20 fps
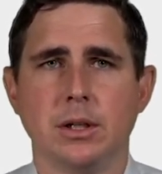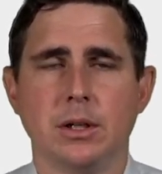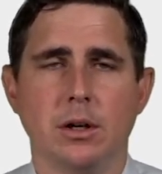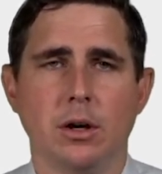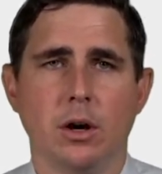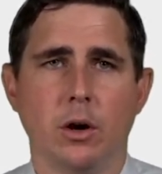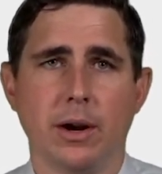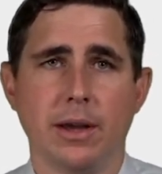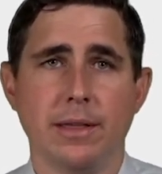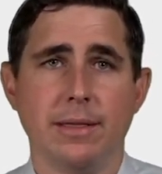
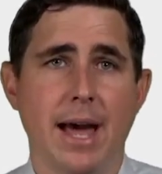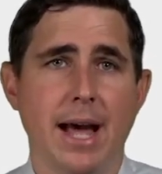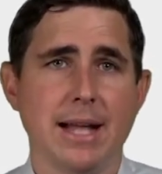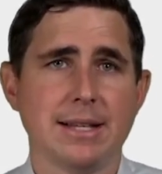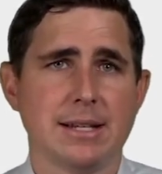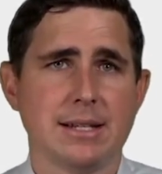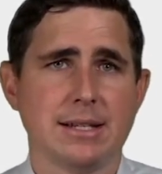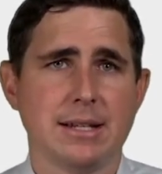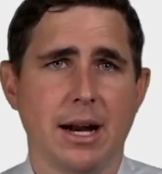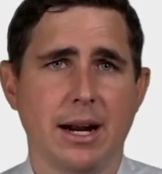Okay, that's a
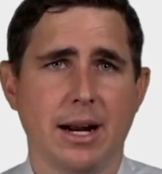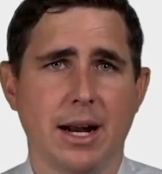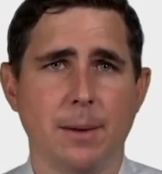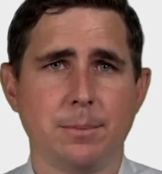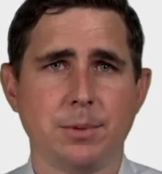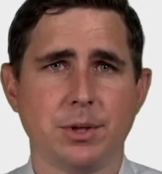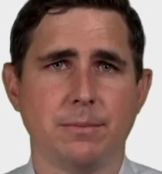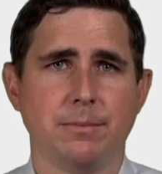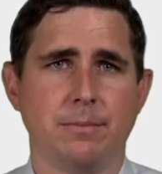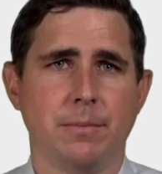stock
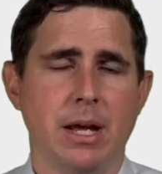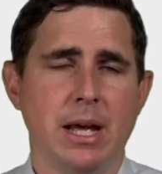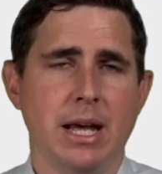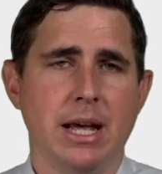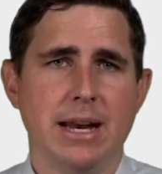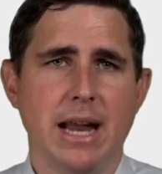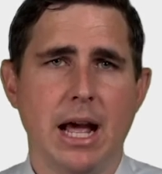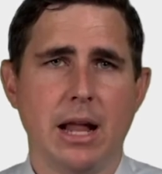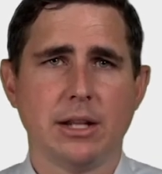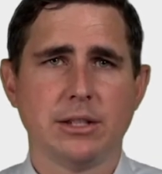option.
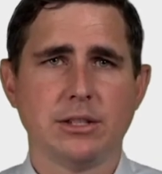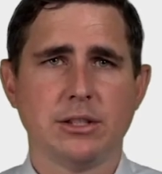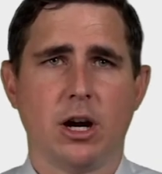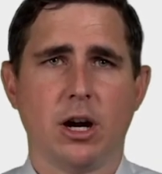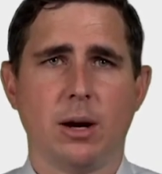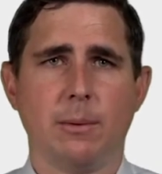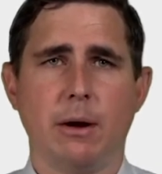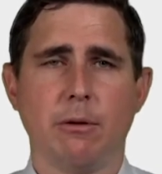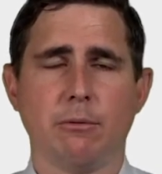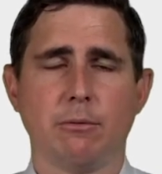Now let's talk
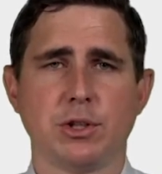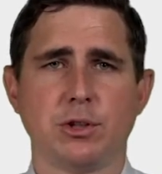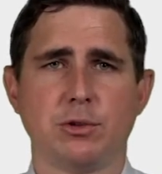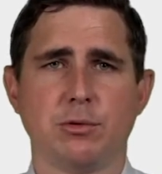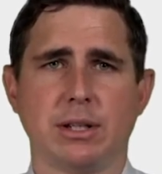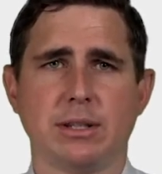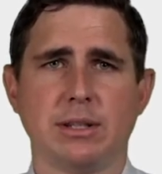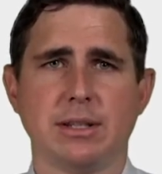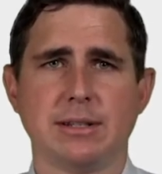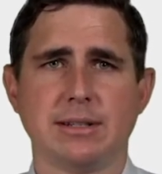about
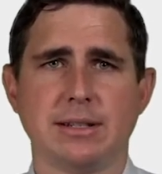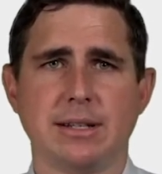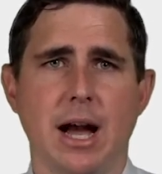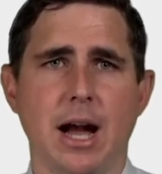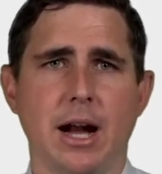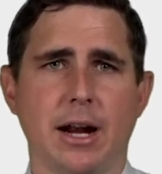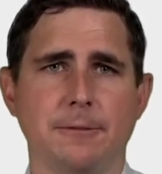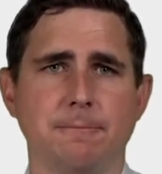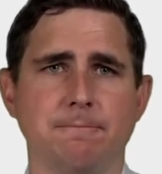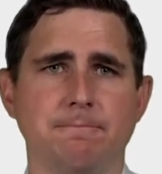restricted
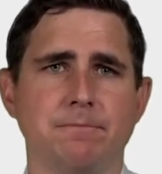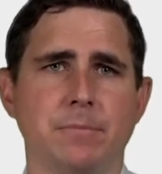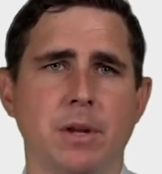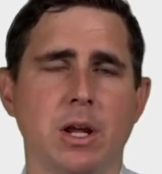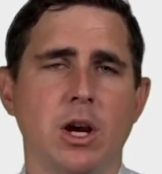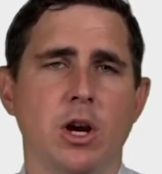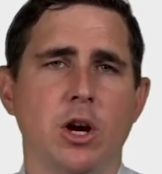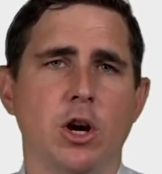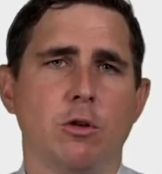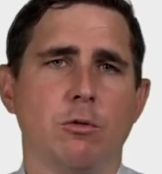stock.
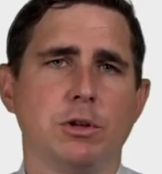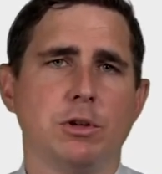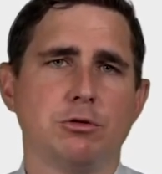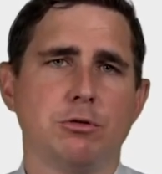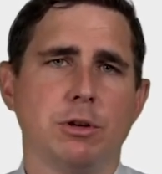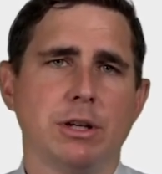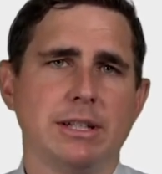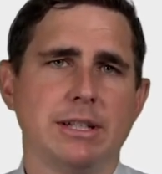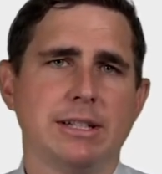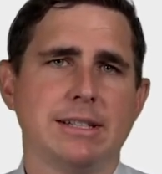
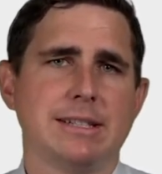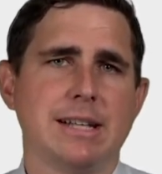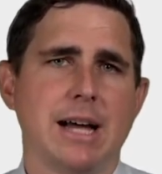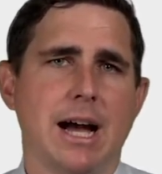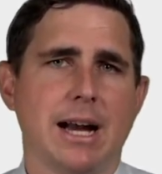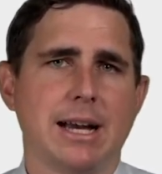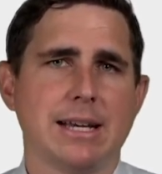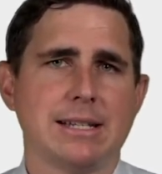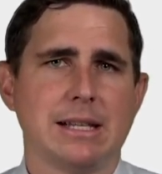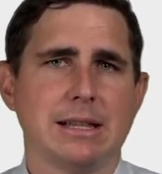Restricted
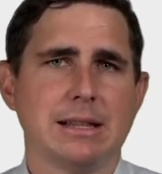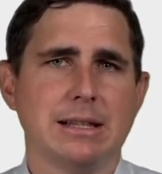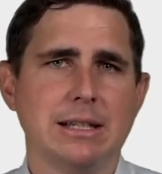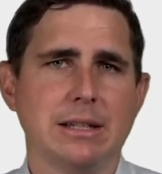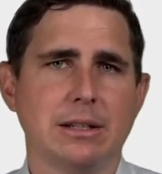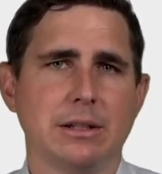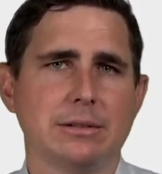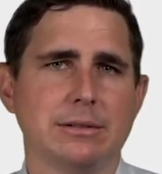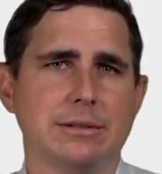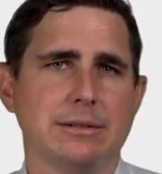stock is a
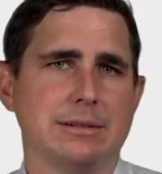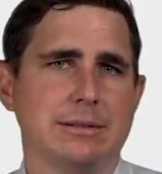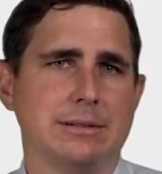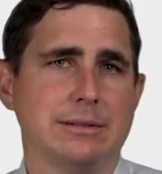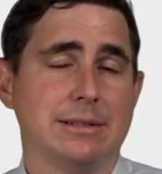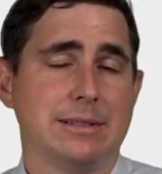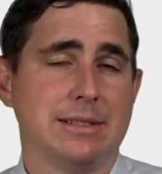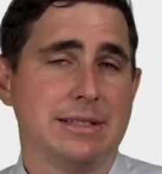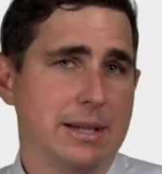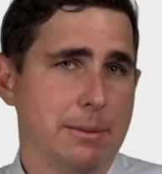little
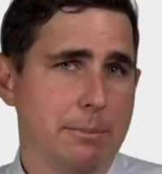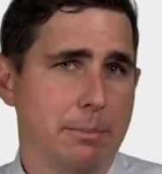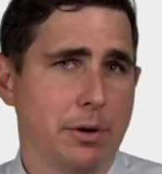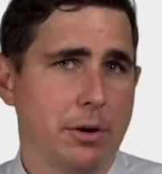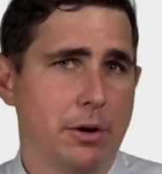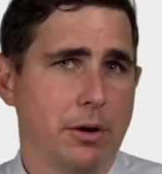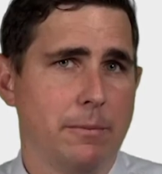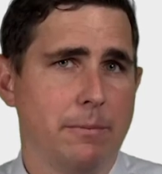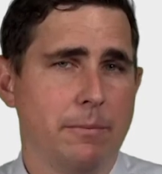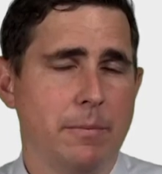
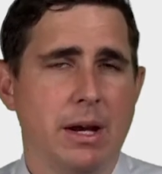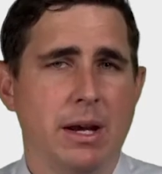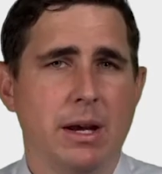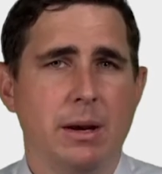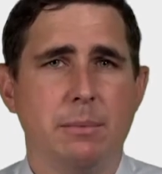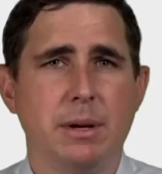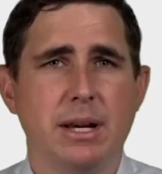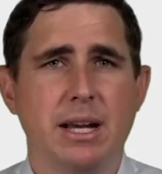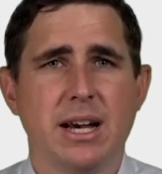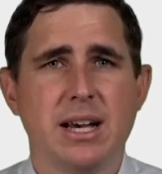simpler
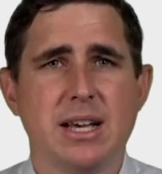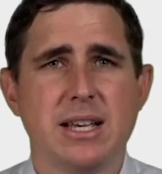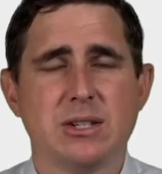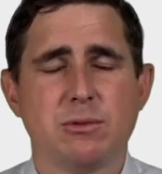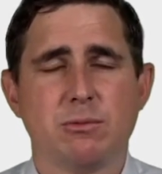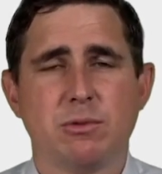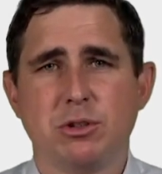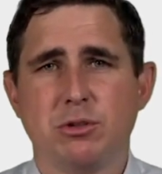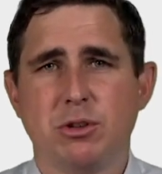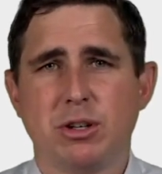because
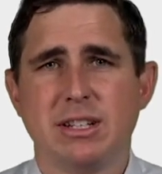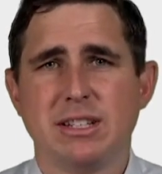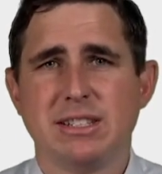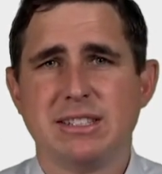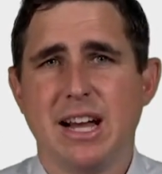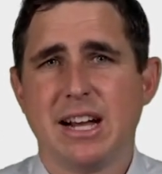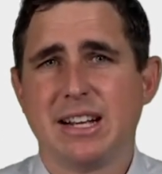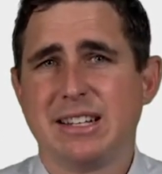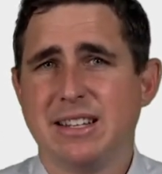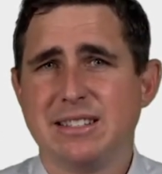restricted
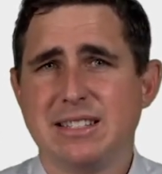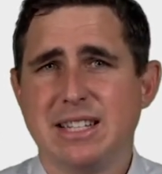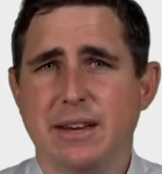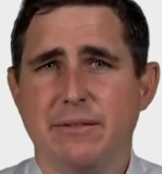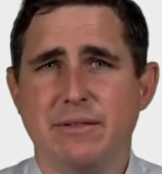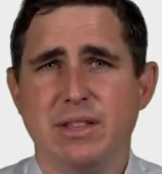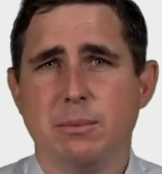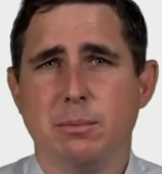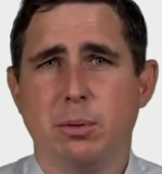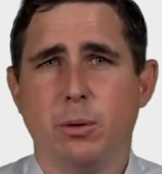stock doesn't give
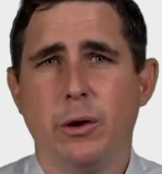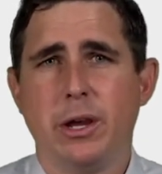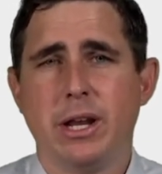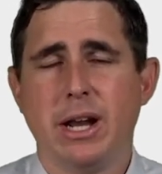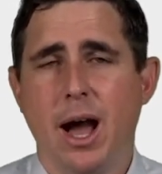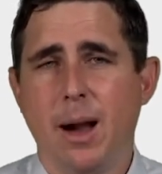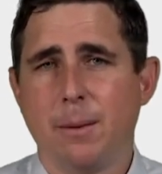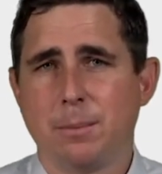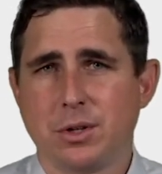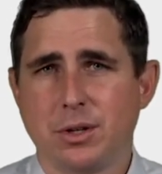the employee an
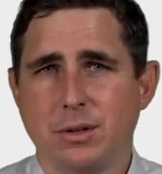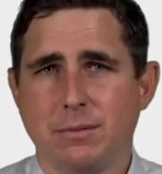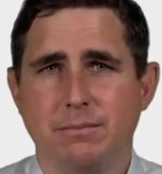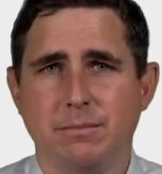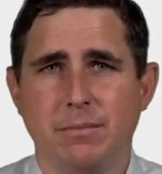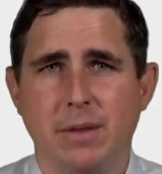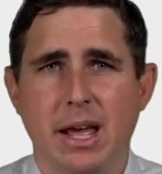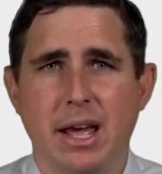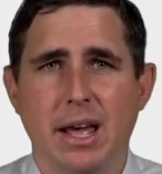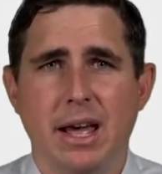option.
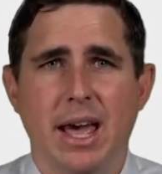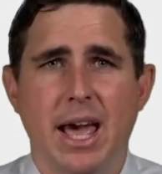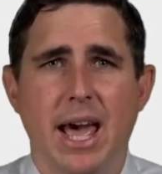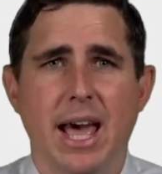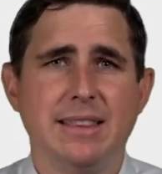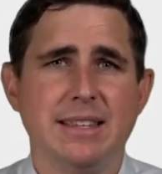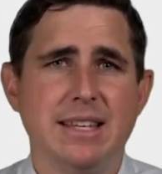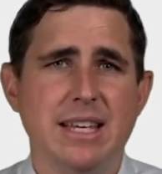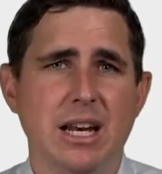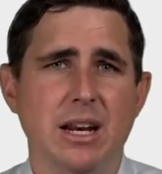At
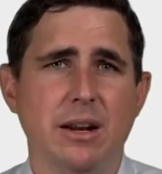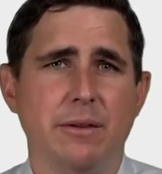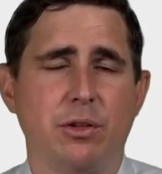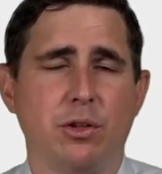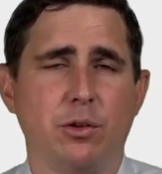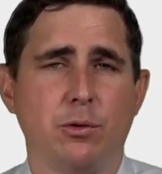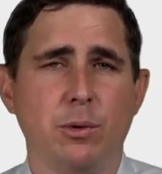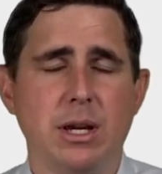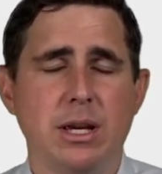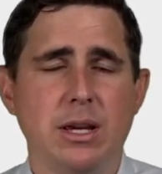the end of
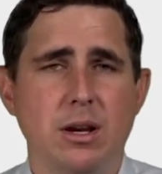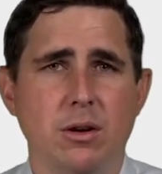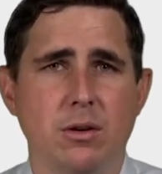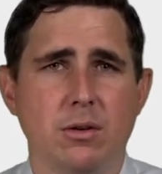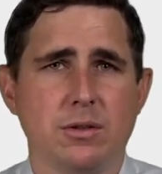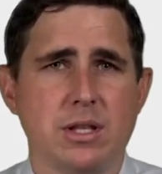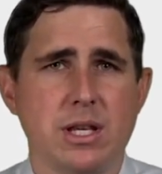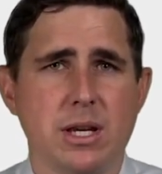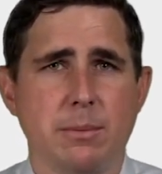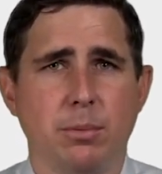three years,
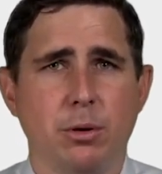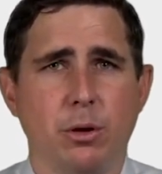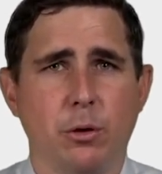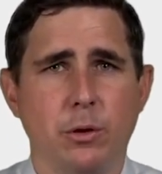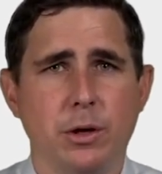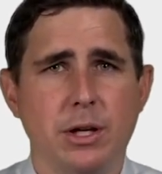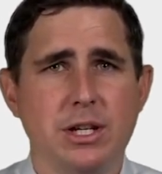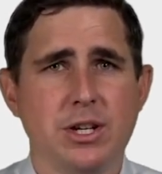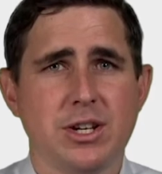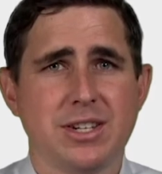the
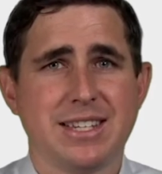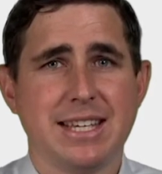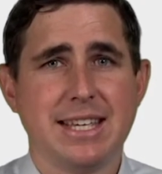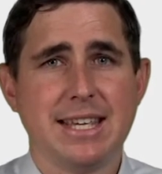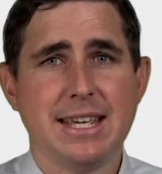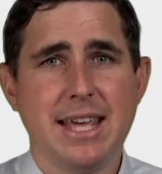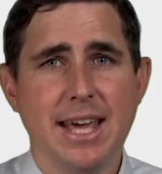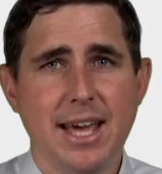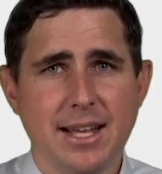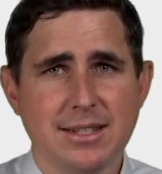employee just
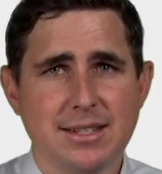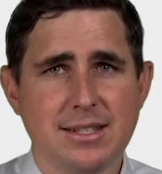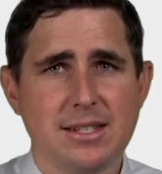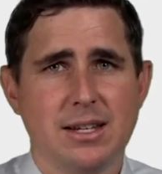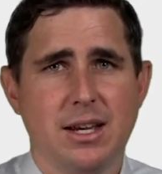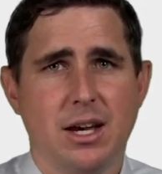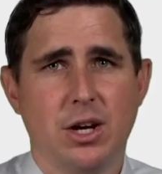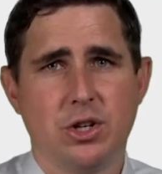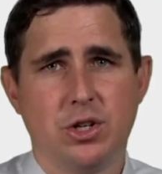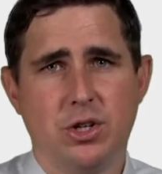gets
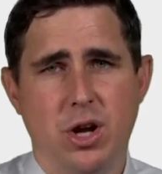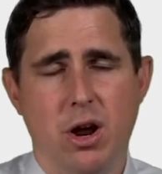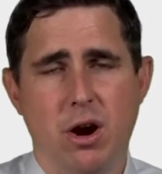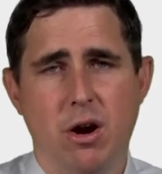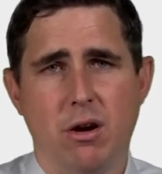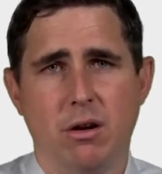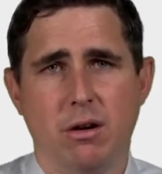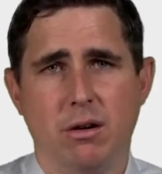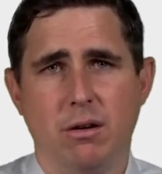a share.